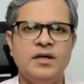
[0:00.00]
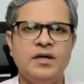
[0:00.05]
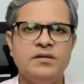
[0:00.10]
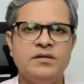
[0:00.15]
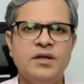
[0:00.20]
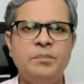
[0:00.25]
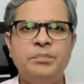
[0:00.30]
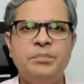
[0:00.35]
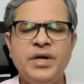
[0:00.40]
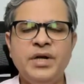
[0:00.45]

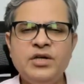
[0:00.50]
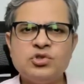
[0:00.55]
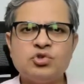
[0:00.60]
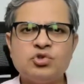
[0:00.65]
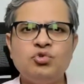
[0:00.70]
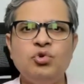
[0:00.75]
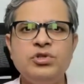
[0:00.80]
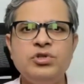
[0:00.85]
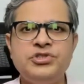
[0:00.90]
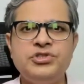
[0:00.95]
The
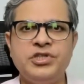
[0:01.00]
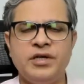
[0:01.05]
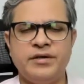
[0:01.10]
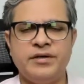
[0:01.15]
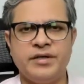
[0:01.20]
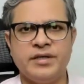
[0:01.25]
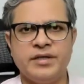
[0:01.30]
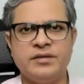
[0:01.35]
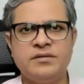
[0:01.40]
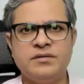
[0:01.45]
preschool
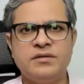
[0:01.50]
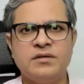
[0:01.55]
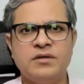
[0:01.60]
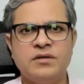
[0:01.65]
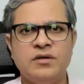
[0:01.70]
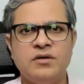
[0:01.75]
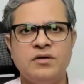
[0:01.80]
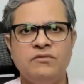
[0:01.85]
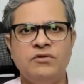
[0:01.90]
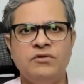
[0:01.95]
children
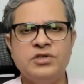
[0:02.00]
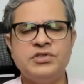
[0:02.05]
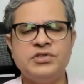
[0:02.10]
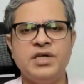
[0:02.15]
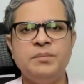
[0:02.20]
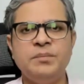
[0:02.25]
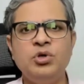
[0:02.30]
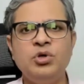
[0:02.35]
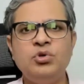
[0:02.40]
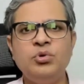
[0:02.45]
was
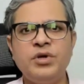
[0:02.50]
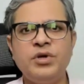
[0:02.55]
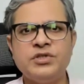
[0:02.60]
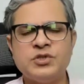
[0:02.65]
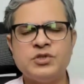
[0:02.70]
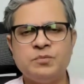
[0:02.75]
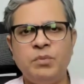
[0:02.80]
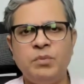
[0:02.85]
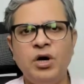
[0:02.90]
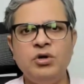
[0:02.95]
able to
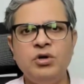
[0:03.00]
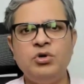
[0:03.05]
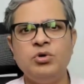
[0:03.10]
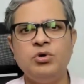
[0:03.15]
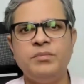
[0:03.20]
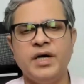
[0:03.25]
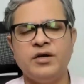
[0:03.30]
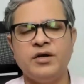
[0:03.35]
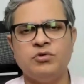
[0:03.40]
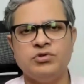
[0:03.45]
respond to
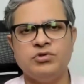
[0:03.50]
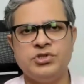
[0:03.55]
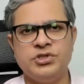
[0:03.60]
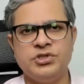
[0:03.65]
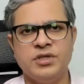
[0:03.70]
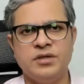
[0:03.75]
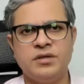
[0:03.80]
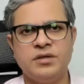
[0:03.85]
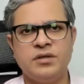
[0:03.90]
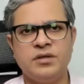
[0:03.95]
my
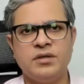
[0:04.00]
question.